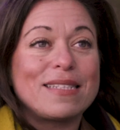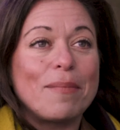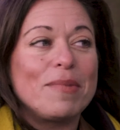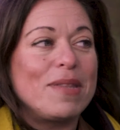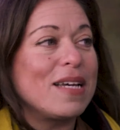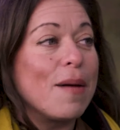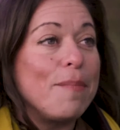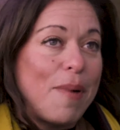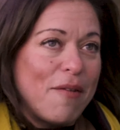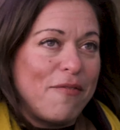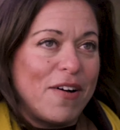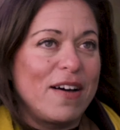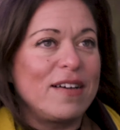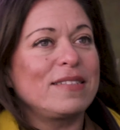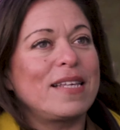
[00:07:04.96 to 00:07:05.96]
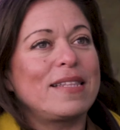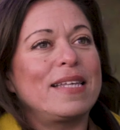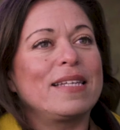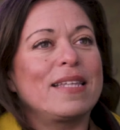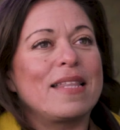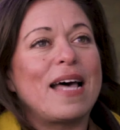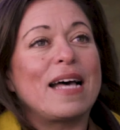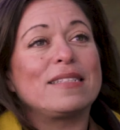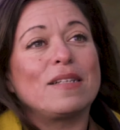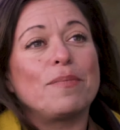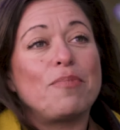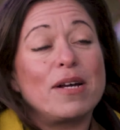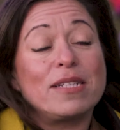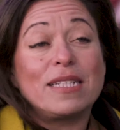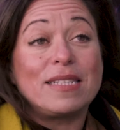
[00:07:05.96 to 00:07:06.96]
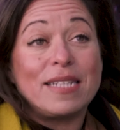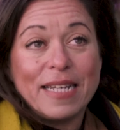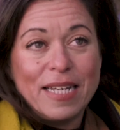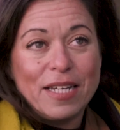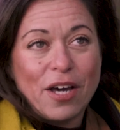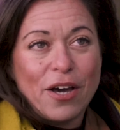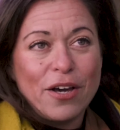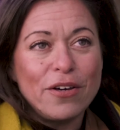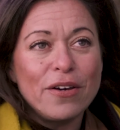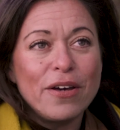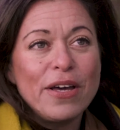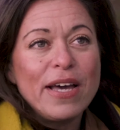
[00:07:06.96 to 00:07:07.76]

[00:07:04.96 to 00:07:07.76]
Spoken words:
something above us. I think that suppresses the ego.